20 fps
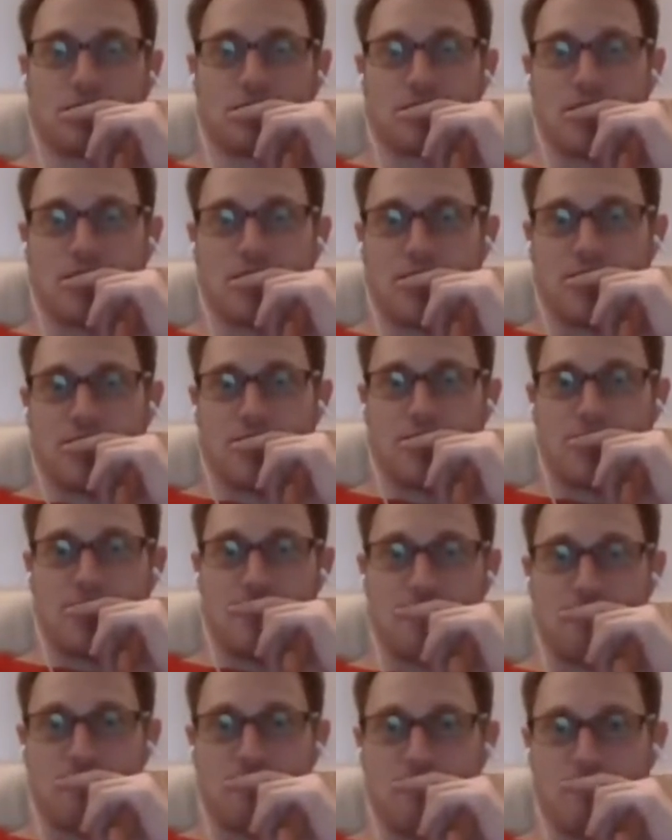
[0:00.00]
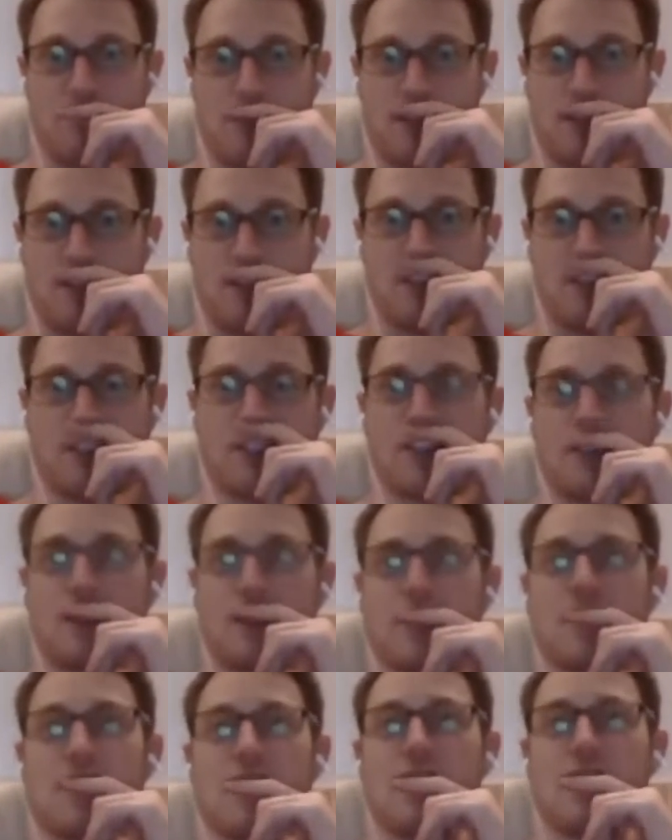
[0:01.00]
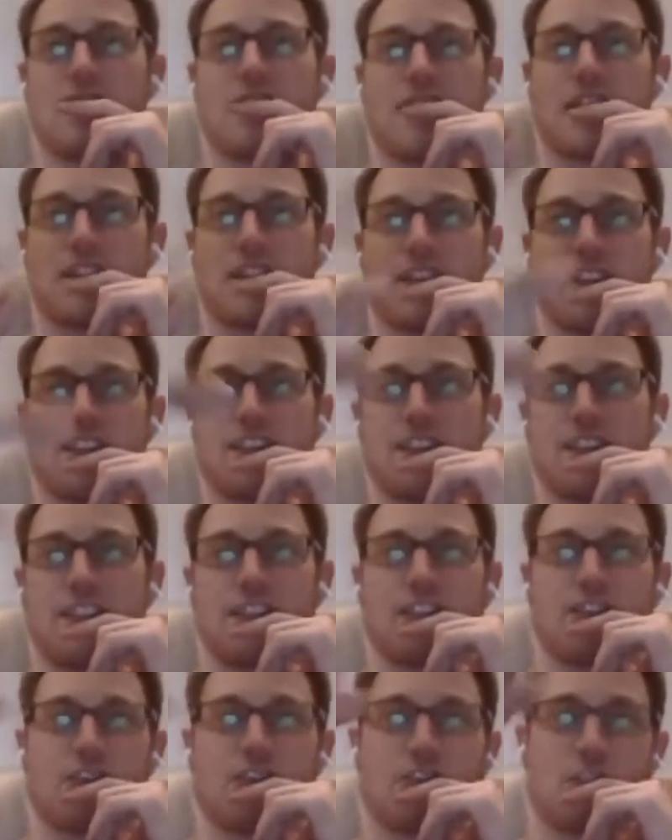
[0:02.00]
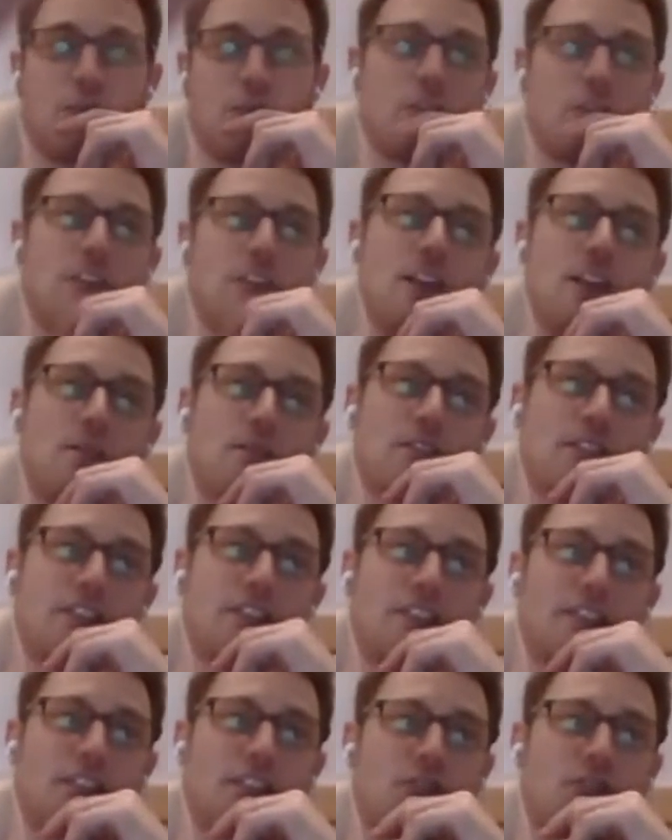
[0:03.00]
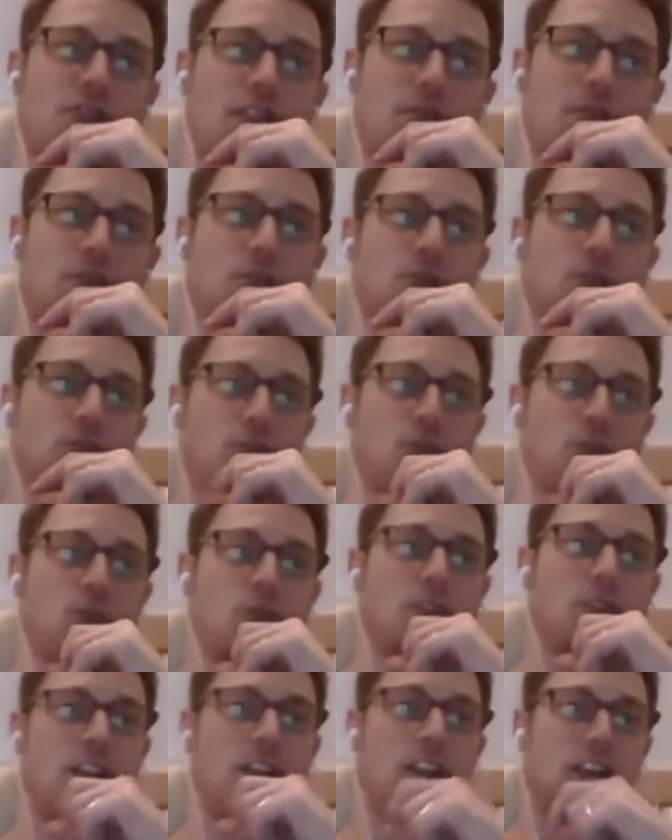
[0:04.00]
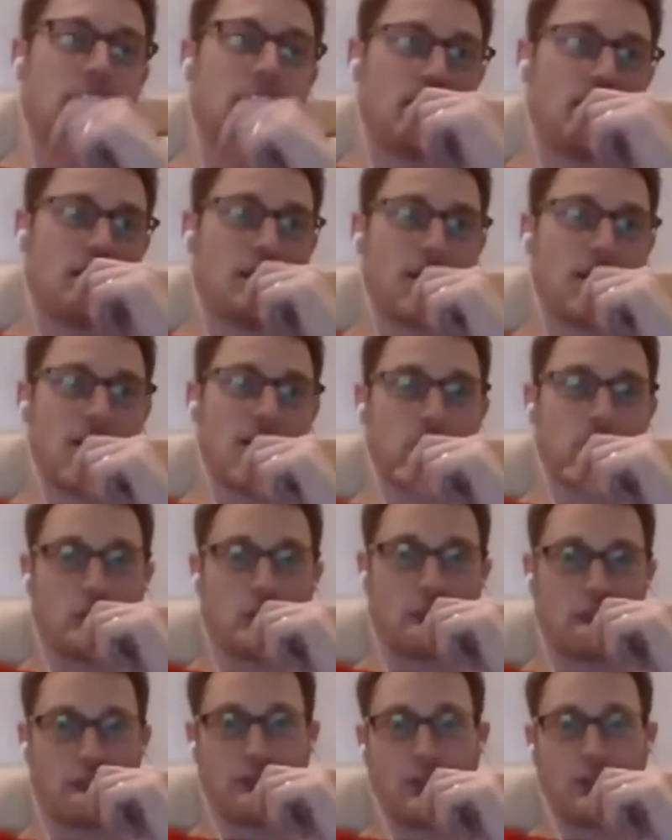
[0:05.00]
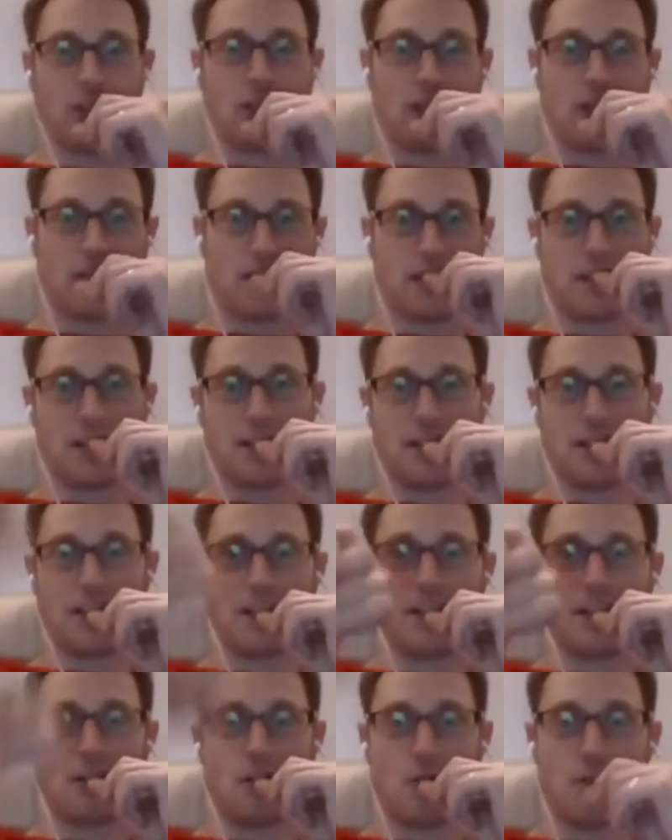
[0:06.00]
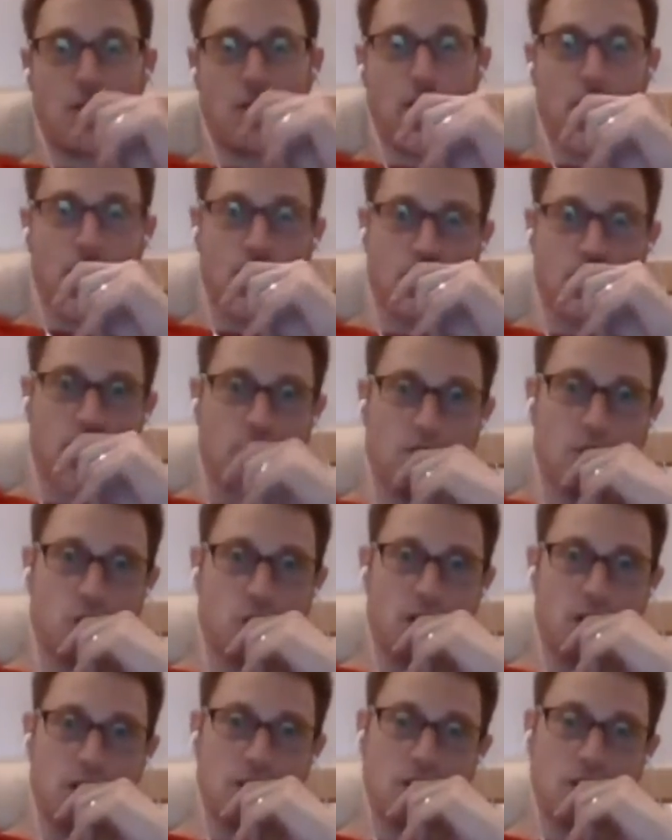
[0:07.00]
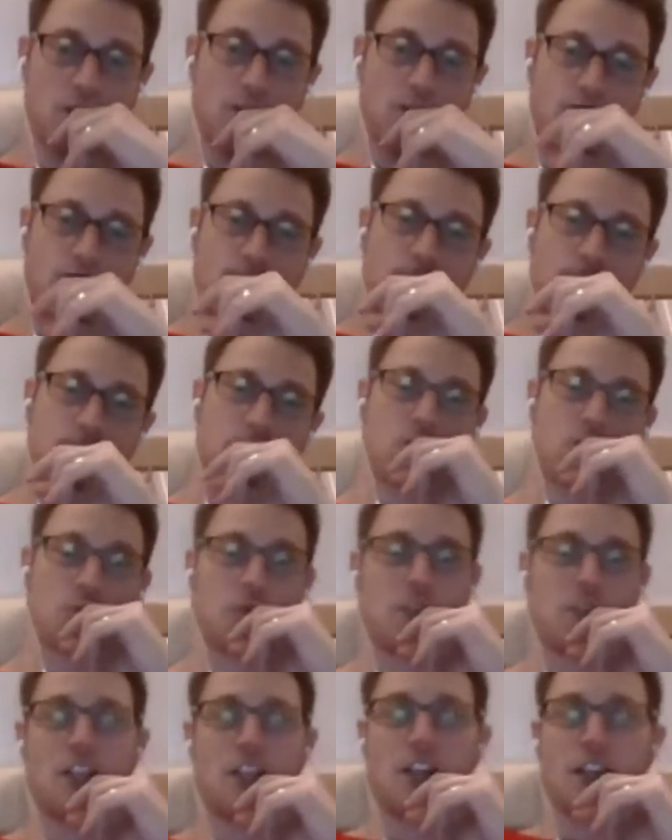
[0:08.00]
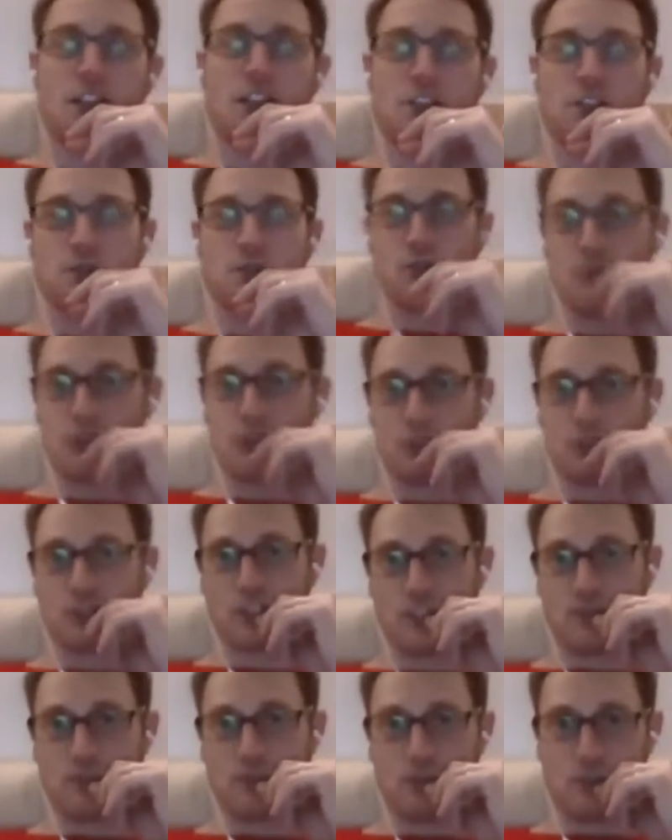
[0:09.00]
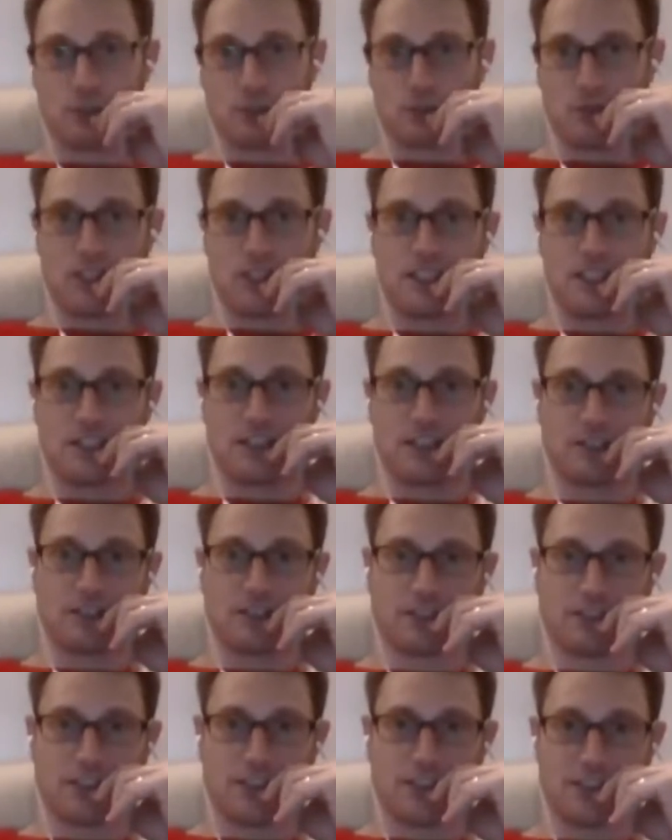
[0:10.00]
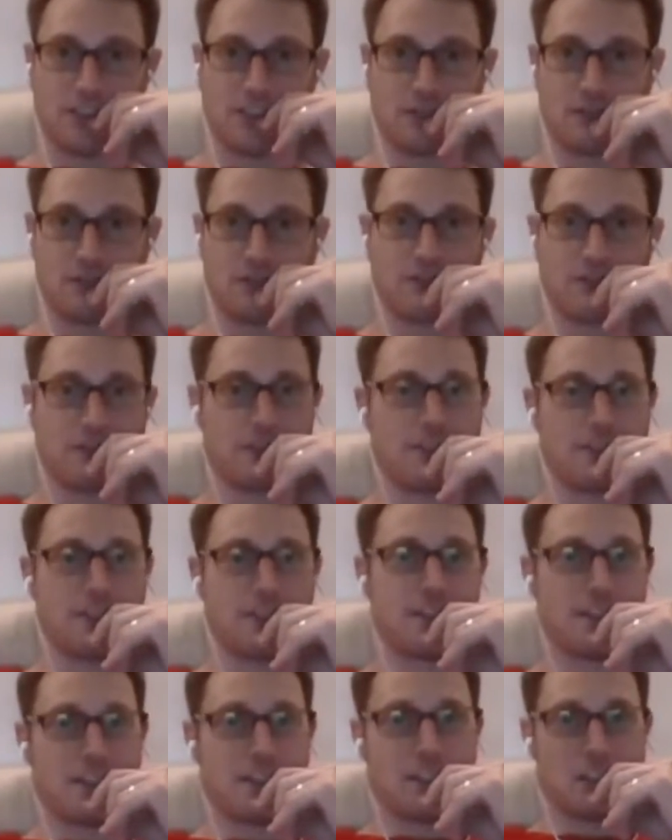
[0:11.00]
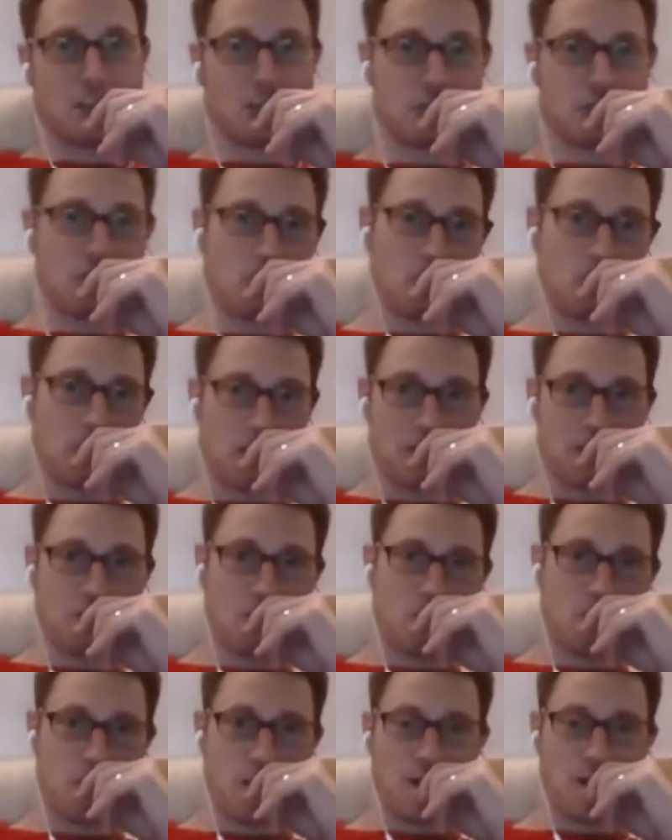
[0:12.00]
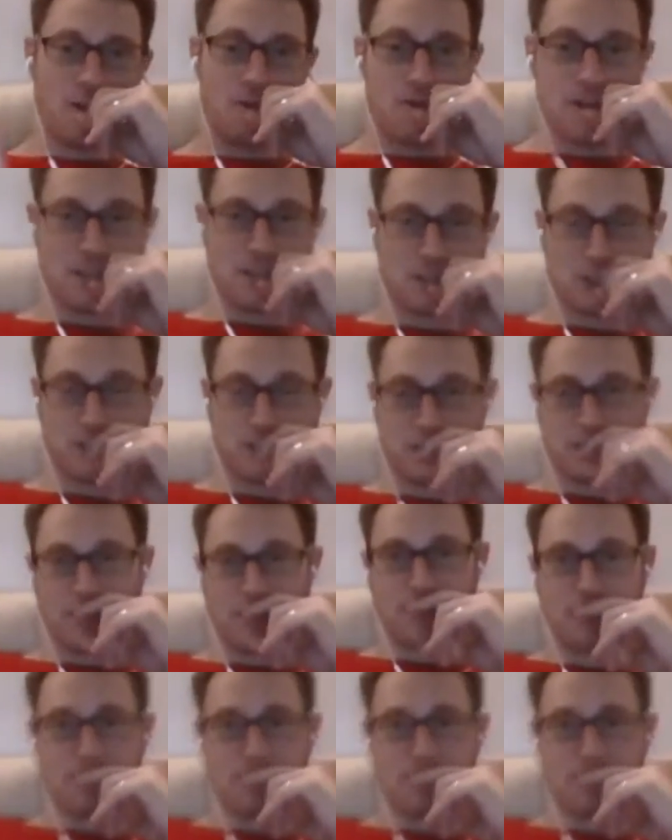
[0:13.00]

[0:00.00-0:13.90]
and I kind of get the little gripper arm and kind of grab some, as we kind of a lower portion of the trench. I'll grab some rock samples with a little kind of grippy arm outside,